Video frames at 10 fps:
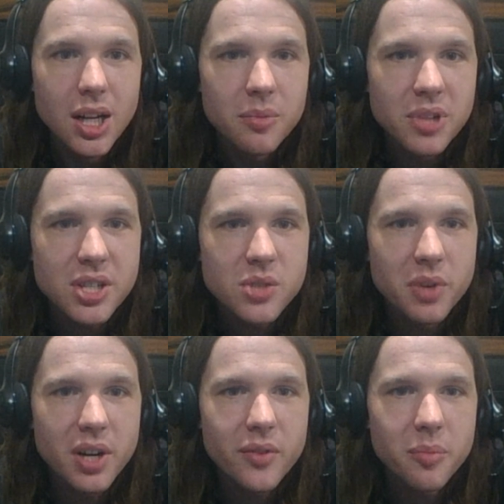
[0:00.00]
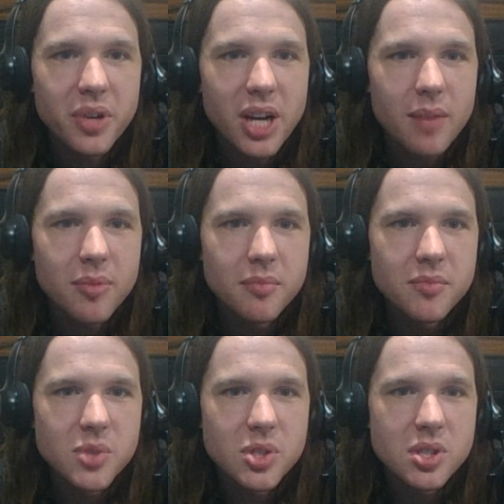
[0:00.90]
Plus, whatever
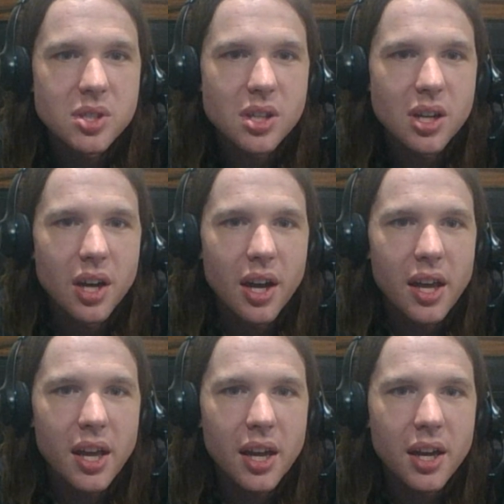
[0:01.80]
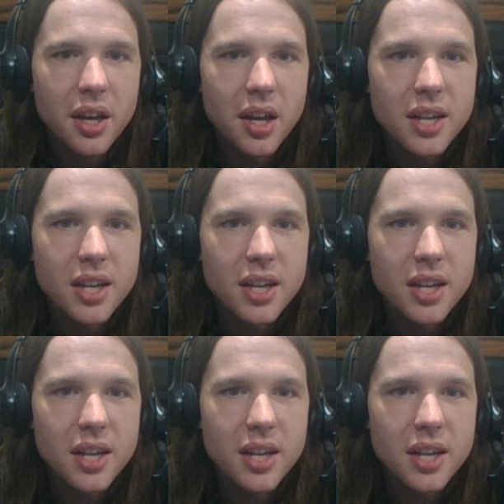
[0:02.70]
problems I had,